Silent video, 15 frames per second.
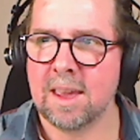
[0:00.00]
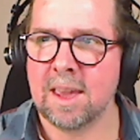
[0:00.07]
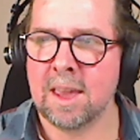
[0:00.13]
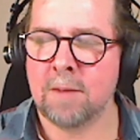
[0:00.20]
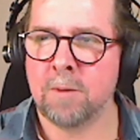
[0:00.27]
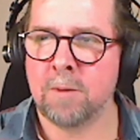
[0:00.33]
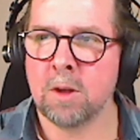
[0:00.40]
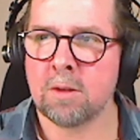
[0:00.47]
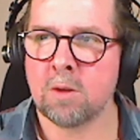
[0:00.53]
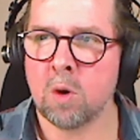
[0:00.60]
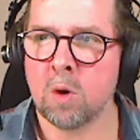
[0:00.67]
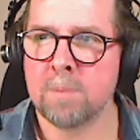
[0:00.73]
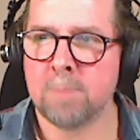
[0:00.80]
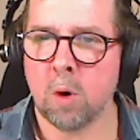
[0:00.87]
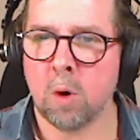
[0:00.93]
it feels
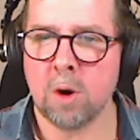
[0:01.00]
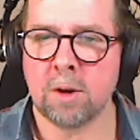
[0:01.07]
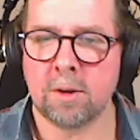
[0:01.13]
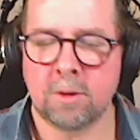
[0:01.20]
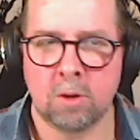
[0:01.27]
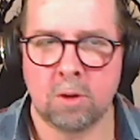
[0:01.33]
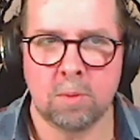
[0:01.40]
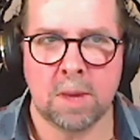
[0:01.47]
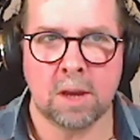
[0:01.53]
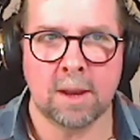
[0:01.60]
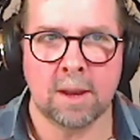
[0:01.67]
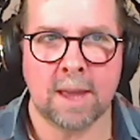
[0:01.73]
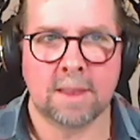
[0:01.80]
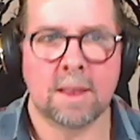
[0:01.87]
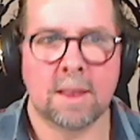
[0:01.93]
so important to be
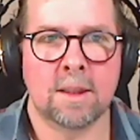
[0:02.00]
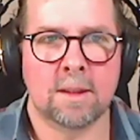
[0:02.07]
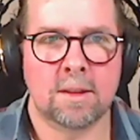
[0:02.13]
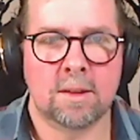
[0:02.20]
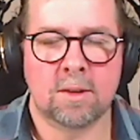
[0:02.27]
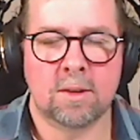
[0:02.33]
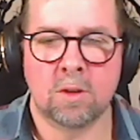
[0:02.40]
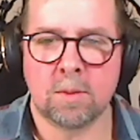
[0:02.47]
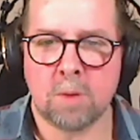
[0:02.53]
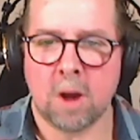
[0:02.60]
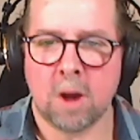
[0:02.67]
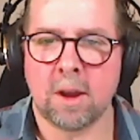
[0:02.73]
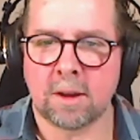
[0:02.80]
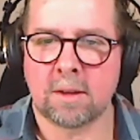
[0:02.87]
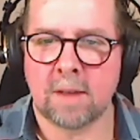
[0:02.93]
connected to the
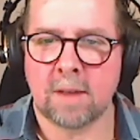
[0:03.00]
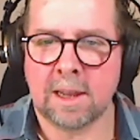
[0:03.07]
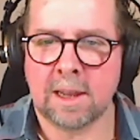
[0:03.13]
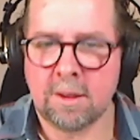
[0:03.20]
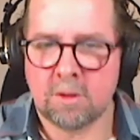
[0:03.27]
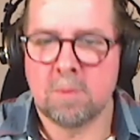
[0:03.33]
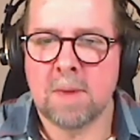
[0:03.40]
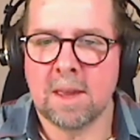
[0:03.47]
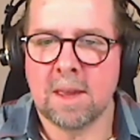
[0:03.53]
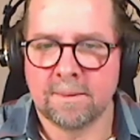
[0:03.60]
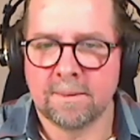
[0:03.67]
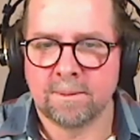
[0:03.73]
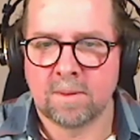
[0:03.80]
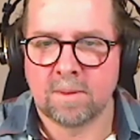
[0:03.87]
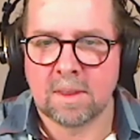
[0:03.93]
product, at least to me.
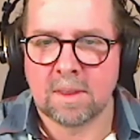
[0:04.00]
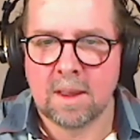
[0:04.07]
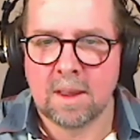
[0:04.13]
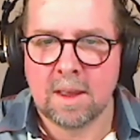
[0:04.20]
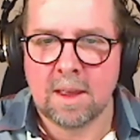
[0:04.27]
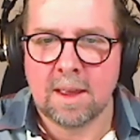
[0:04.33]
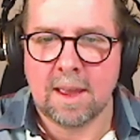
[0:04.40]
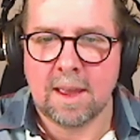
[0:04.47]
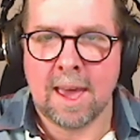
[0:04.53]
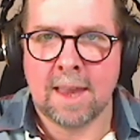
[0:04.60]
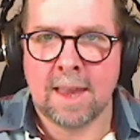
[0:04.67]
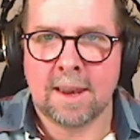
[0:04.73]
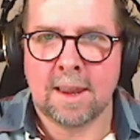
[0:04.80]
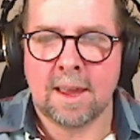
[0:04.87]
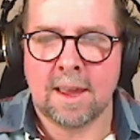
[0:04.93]

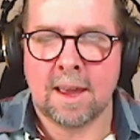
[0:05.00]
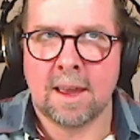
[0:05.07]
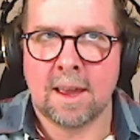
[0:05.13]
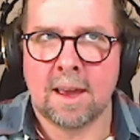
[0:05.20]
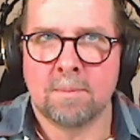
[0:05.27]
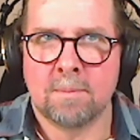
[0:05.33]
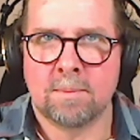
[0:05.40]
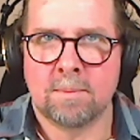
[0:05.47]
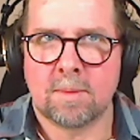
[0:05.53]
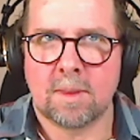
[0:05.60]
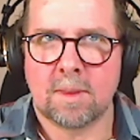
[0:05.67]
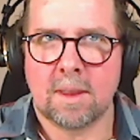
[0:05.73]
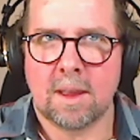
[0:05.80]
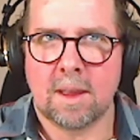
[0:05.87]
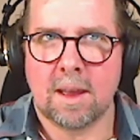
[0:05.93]
And
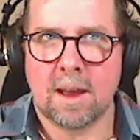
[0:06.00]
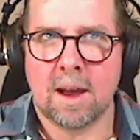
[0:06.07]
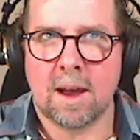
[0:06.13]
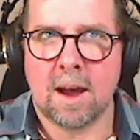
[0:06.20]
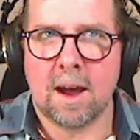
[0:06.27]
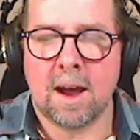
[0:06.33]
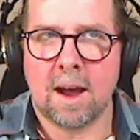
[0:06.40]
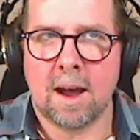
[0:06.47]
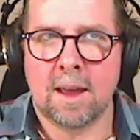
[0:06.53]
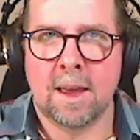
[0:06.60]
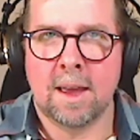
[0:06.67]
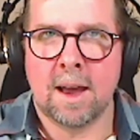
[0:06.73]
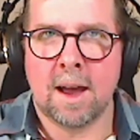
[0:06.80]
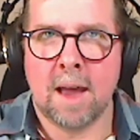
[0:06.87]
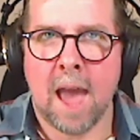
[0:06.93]

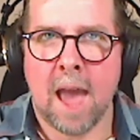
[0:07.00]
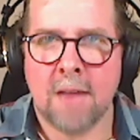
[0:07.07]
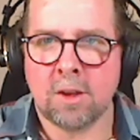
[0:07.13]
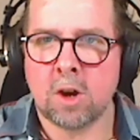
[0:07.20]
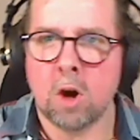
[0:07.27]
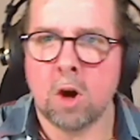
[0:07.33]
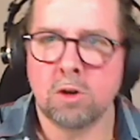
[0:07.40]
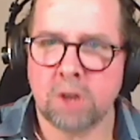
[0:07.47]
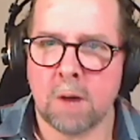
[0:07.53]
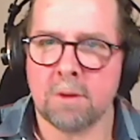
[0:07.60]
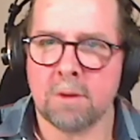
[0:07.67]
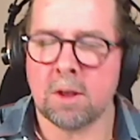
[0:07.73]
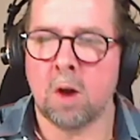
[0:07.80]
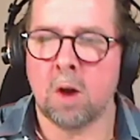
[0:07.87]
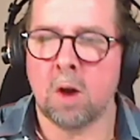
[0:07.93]
as a coach, I
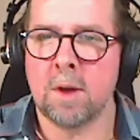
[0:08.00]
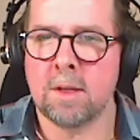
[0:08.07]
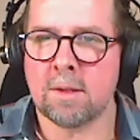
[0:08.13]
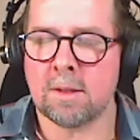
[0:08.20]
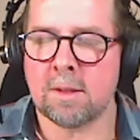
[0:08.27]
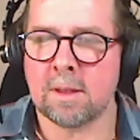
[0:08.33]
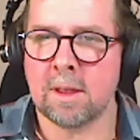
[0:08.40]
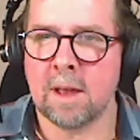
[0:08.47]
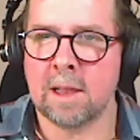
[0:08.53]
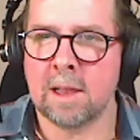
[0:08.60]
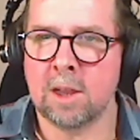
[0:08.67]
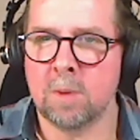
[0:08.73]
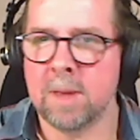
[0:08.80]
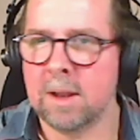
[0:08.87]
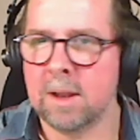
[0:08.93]
was always a
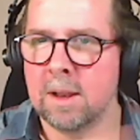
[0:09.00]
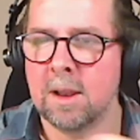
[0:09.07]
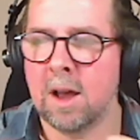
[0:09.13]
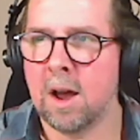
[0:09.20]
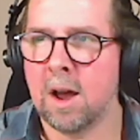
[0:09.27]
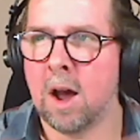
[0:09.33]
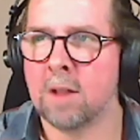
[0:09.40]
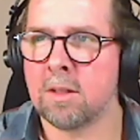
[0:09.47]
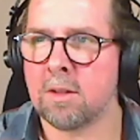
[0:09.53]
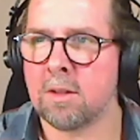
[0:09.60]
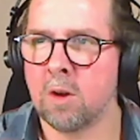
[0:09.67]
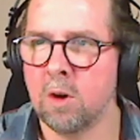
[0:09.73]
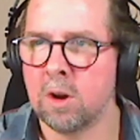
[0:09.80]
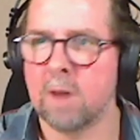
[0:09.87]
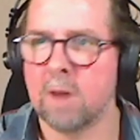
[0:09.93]
little bit
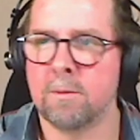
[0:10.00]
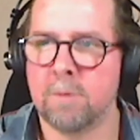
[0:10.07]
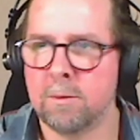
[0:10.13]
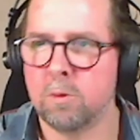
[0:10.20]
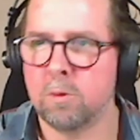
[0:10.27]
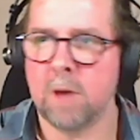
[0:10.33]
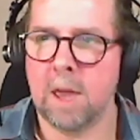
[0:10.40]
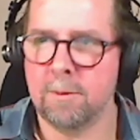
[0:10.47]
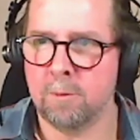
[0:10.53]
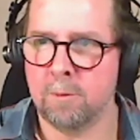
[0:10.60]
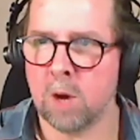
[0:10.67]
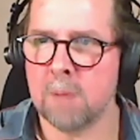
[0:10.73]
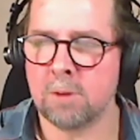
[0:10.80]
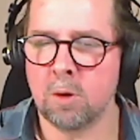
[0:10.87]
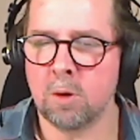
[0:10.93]
uncertain of if
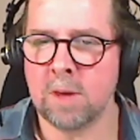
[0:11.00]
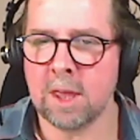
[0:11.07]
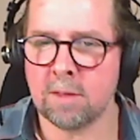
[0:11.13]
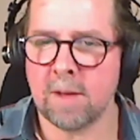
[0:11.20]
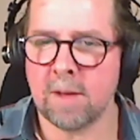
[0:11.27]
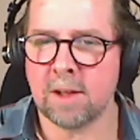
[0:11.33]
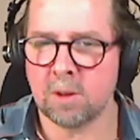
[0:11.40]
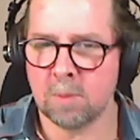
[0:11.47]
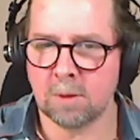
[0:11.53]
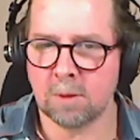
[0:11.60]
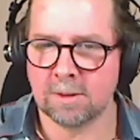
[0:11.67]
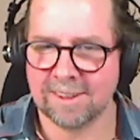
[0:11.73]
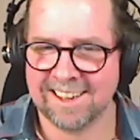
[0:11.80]
what I'm doing is valuable.